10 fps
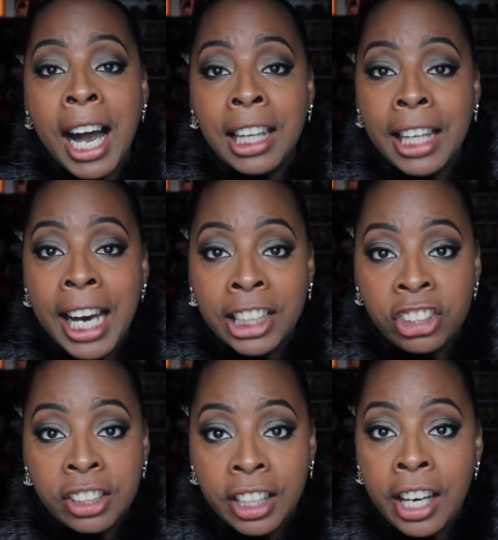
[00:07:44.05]

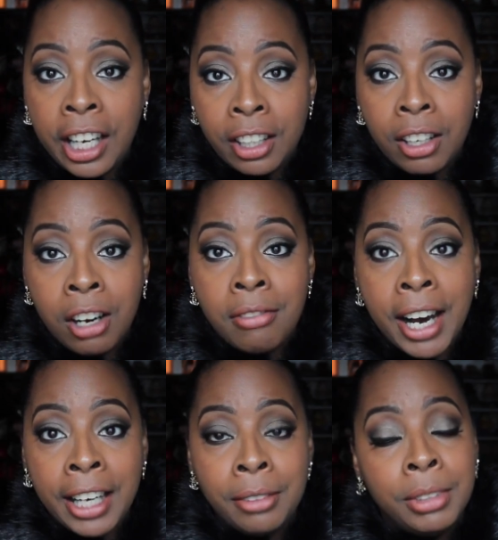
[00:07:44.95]
eyelash kit all
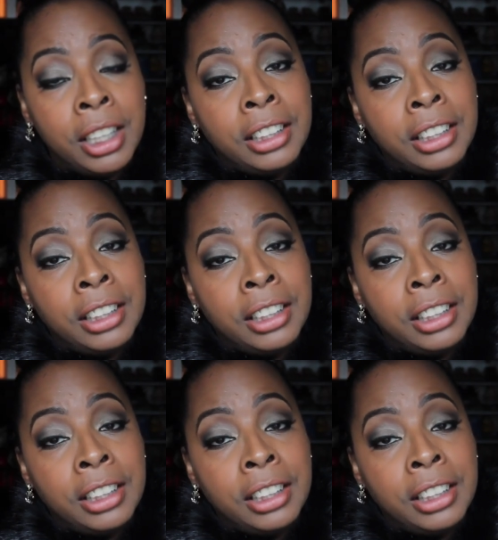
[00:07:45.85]
right